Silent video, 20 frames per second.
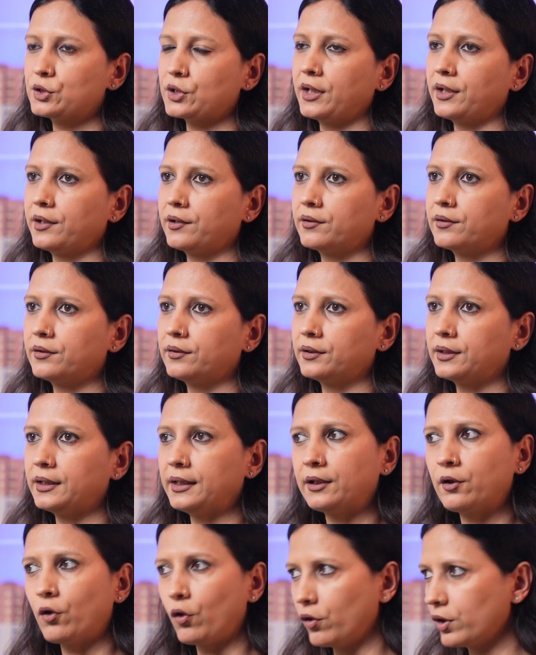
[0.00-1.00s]
and
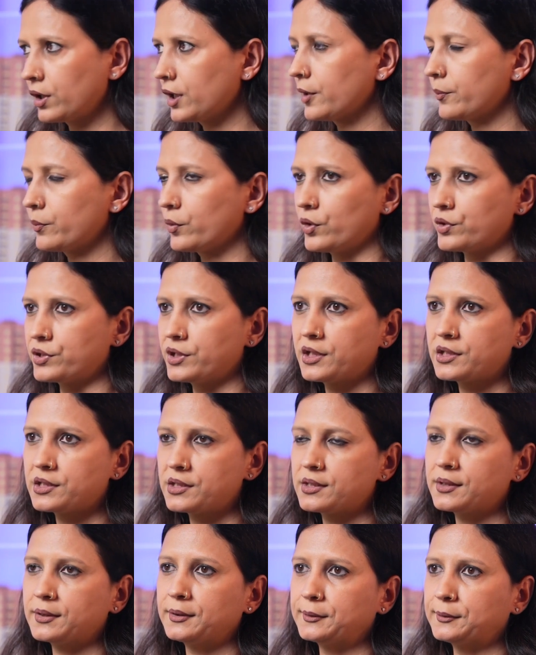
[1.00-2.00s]
in all our projects,
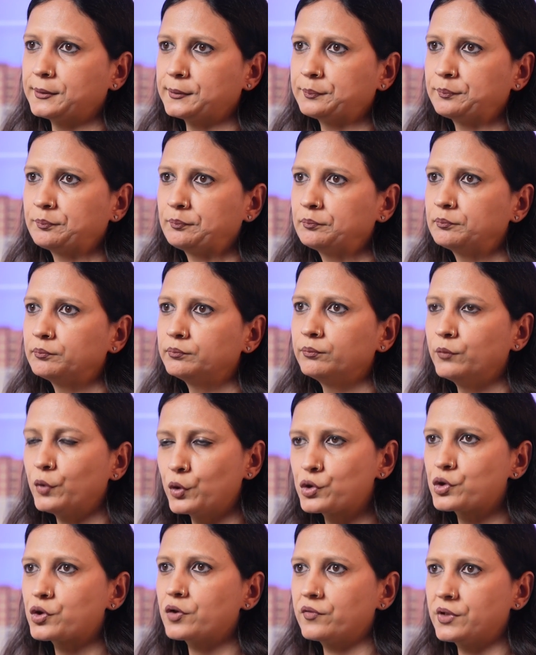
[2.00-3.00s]

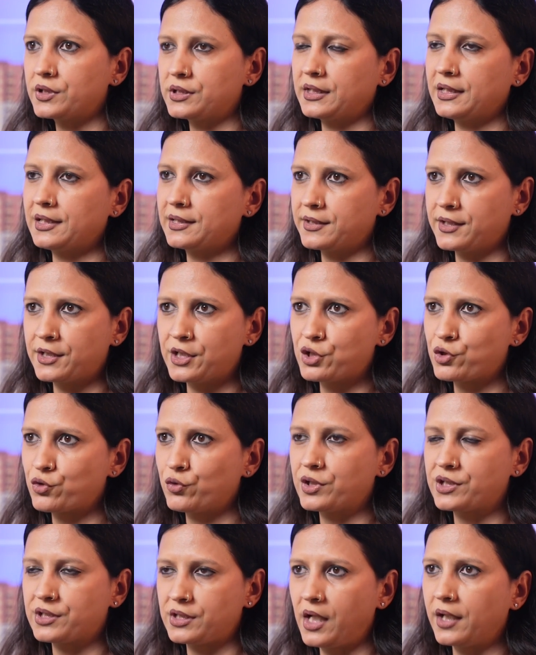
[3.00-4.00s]
most of the sales, the
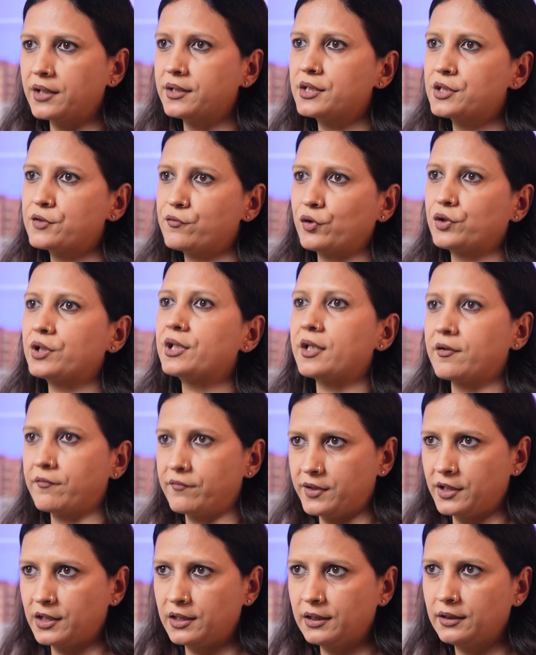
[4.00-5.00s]
ratio is highest for the
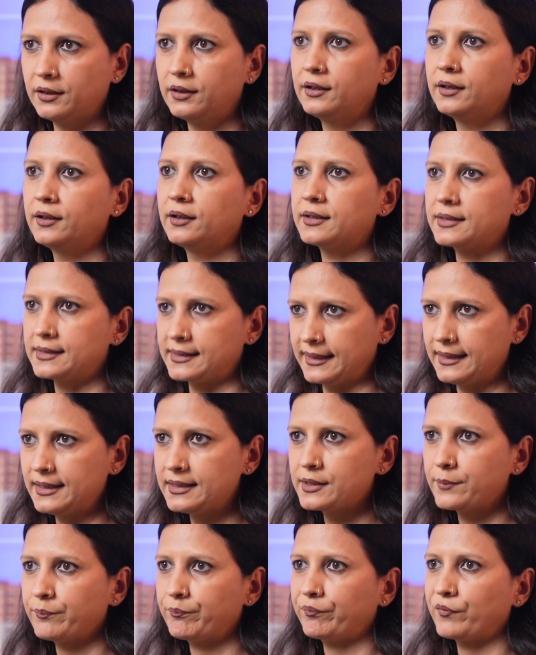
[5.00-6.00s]
referral
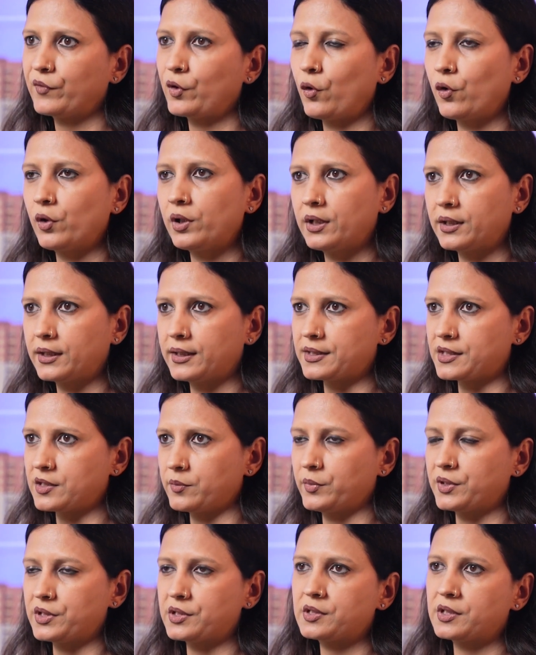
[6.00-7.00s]
sales. All our
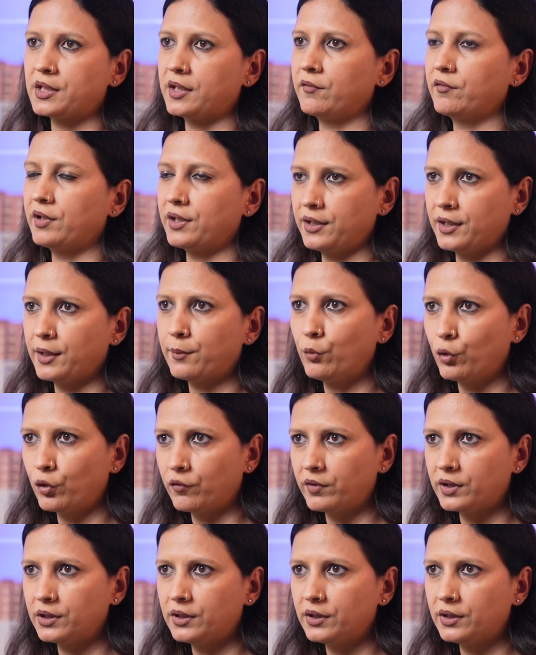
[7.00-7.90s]
customers, when they book with